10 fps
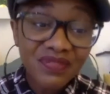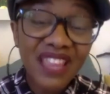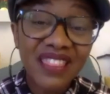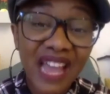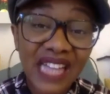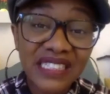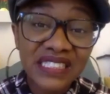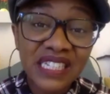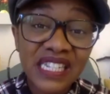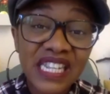that
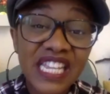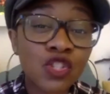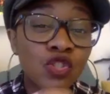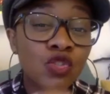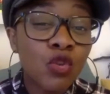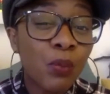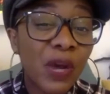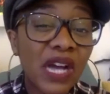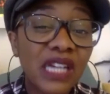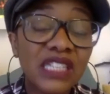is
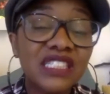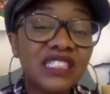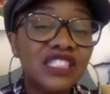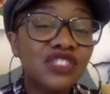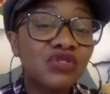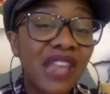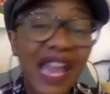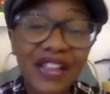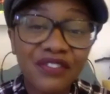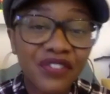super
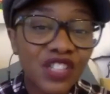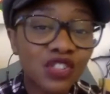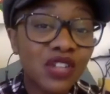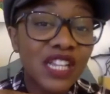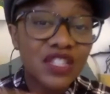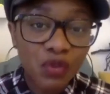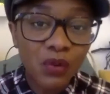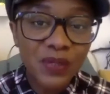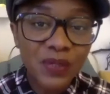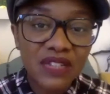life
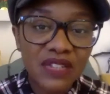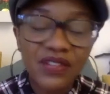transformative,